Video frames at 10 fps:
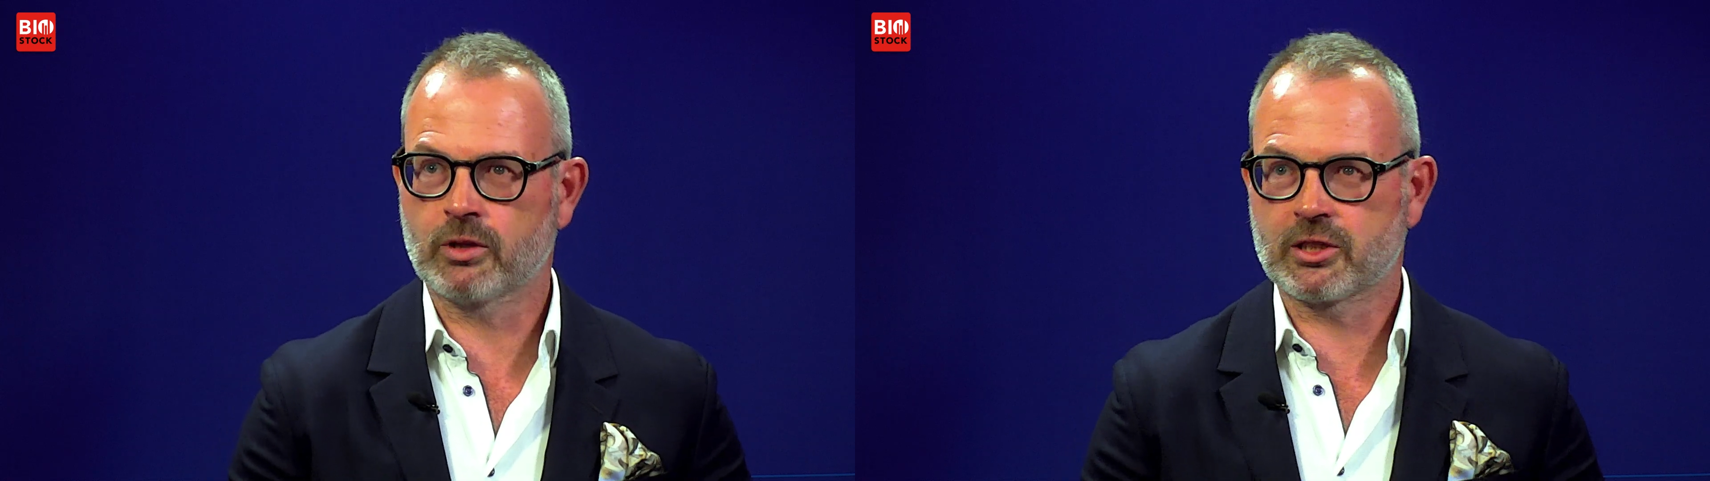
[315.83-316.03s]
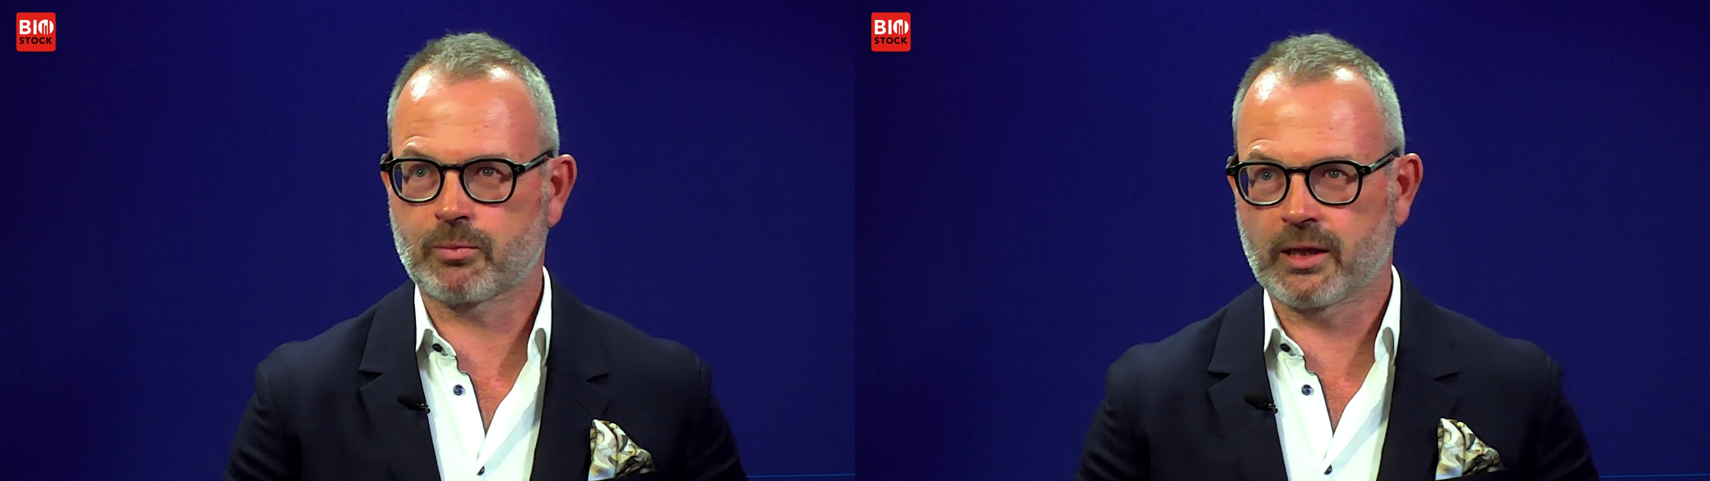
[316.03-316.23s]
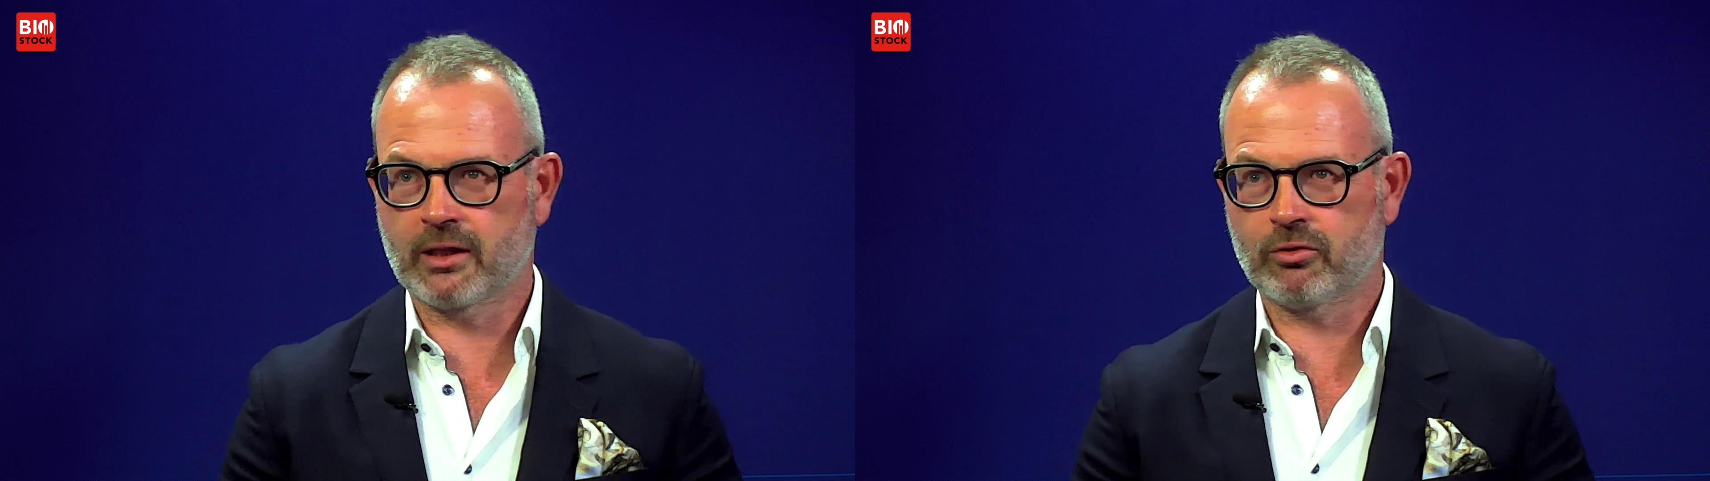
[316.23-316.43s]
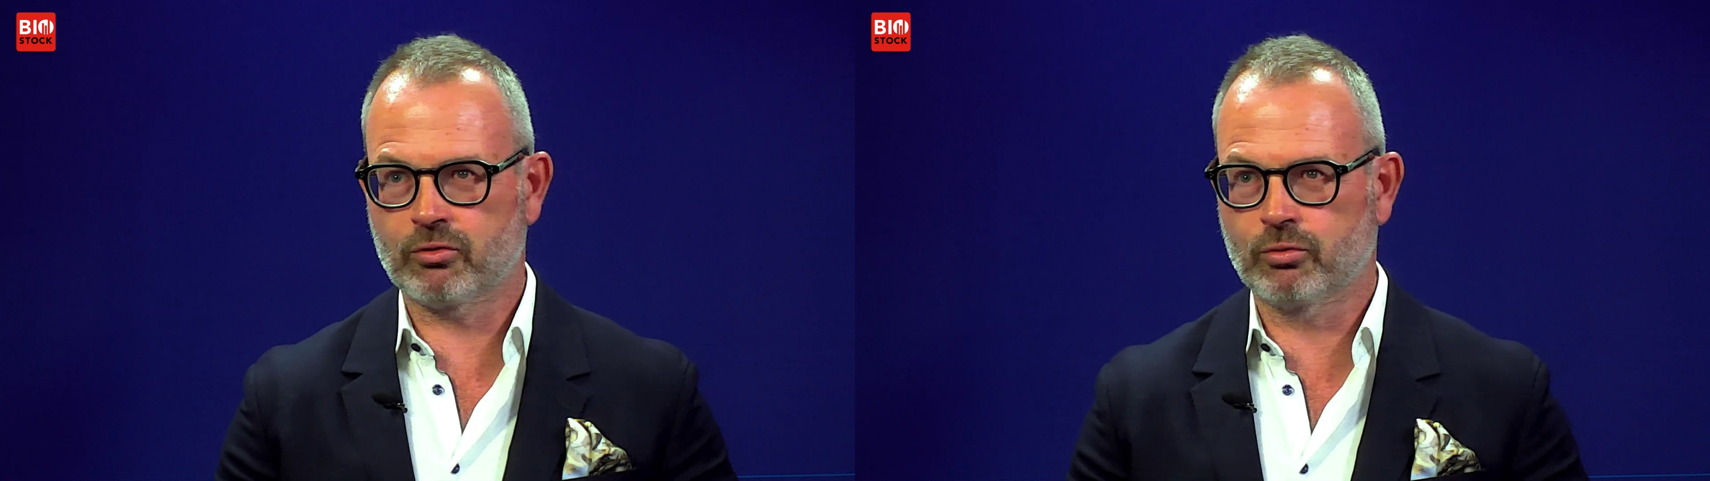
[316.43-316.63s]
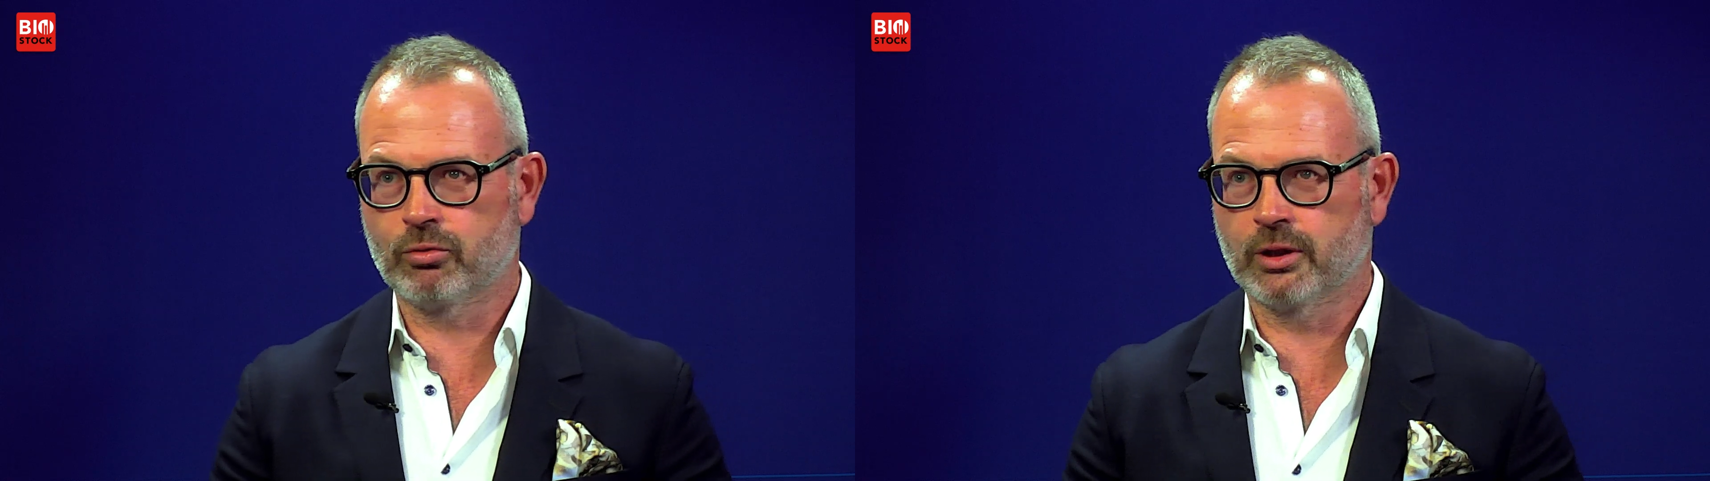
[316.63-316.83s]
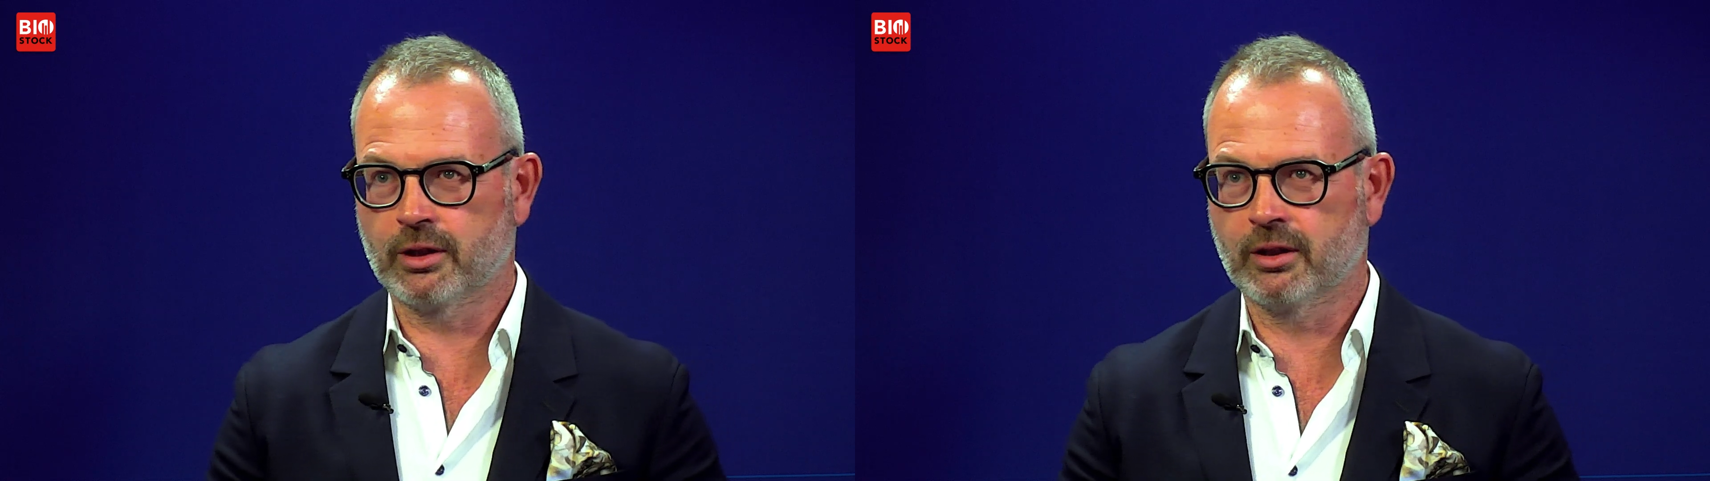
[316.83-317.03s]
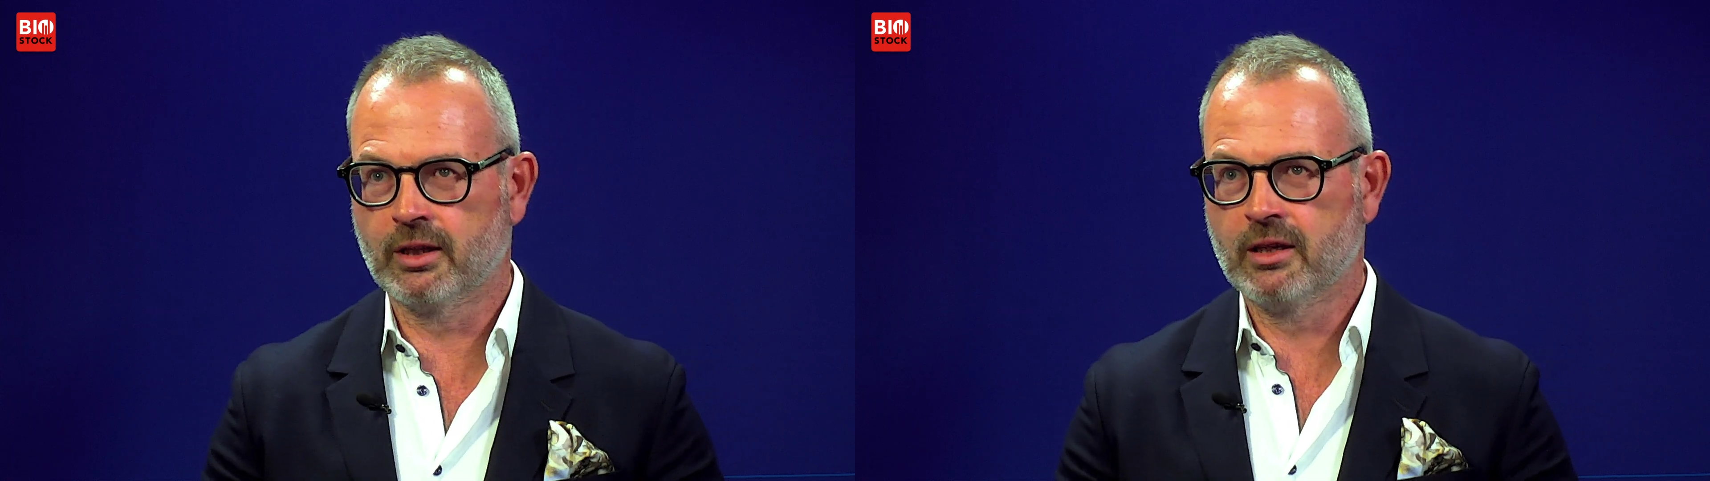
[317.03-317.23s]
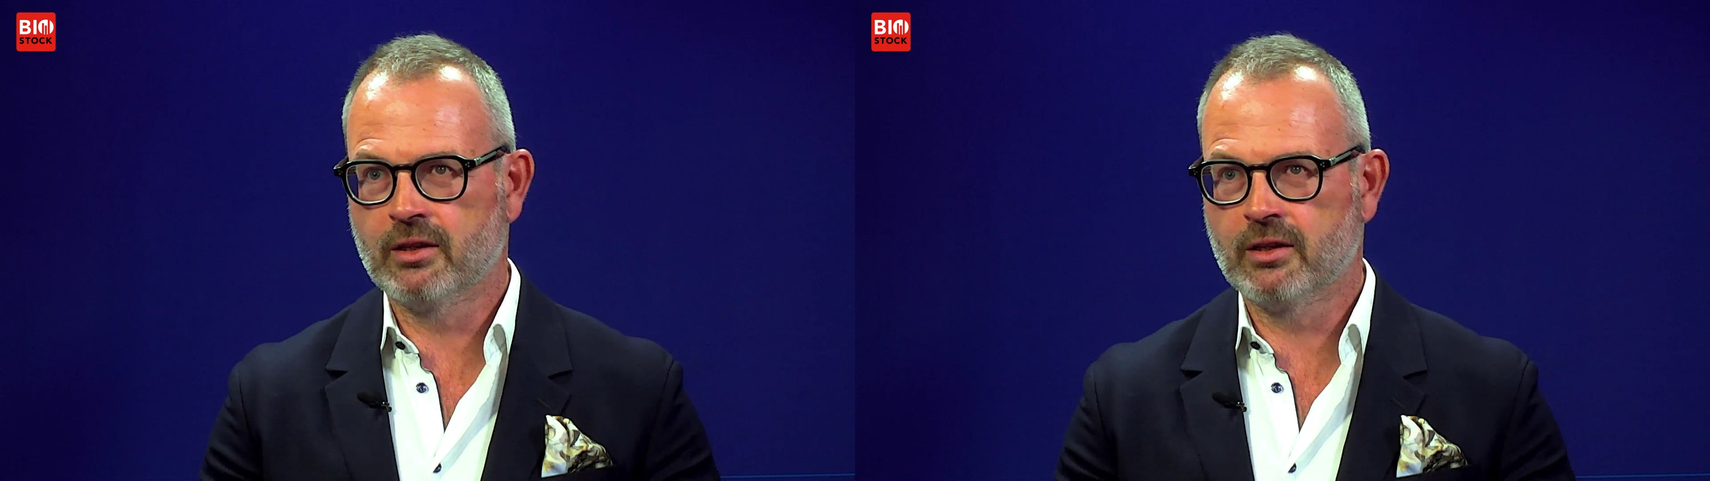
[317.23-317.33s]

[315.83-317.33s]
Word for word: we expect to uh,